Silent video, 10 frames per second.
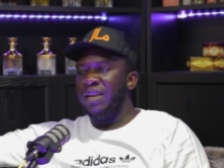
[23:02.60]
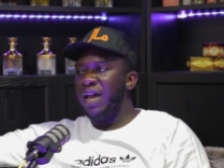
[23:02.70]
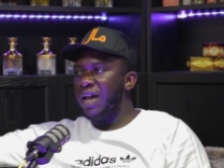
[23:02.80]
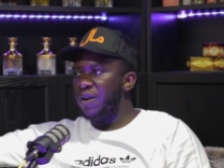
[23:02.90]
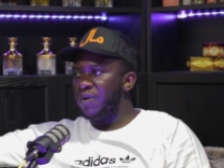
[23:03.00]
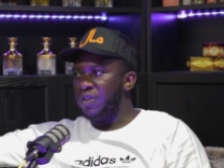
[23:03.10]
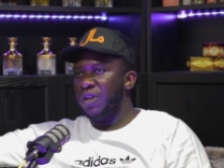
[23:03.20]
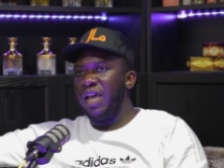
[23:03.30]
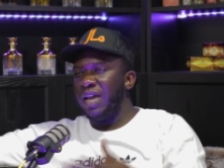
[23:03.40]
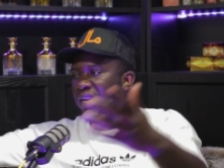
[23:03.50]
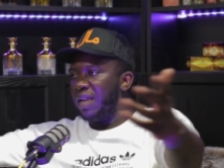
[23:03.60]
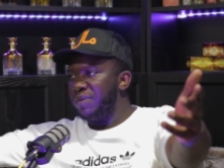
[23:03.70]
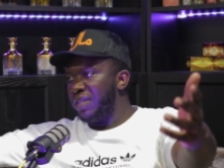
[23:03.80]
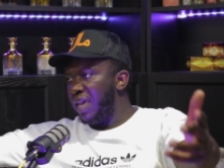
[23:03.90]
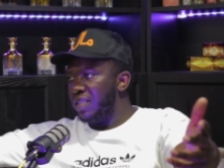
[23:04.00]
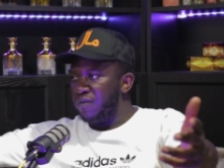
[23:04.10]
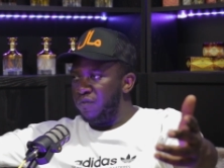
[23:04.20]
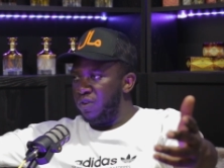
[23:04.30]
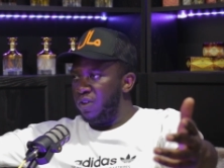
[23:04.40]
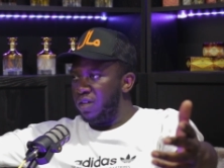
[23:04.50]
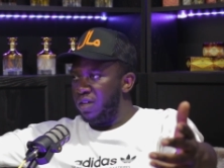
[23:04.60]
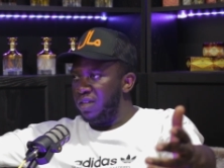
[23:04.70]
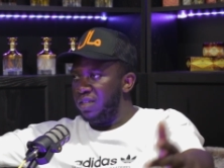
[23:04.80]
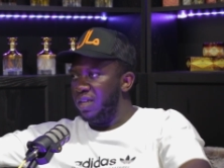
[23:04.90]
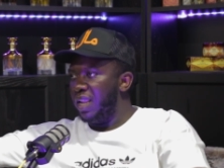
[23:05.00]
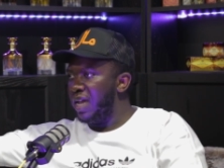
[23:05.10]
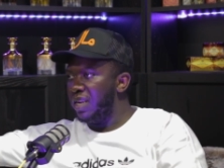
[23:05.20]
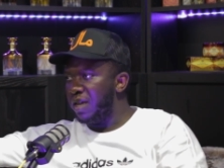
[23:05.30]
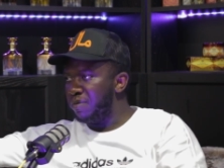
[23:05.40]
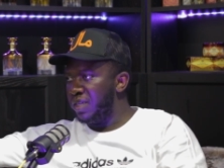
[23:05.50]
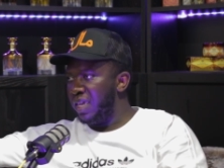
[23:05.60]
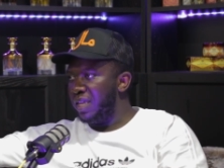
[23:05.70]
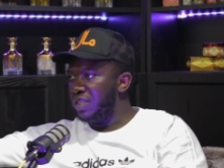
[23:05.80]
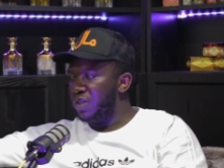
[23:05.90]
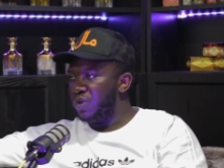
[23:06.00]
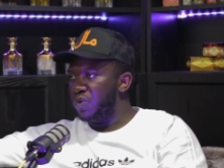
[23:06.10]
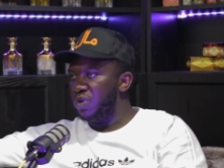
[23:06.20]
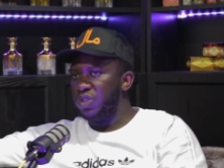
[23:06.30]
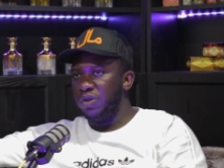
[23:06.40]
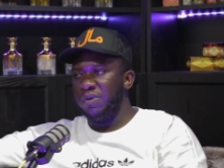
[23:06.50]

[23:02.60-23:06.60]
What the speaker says: Now you're lining up to get into Foot Locker. You're lining up to get into the corner shop.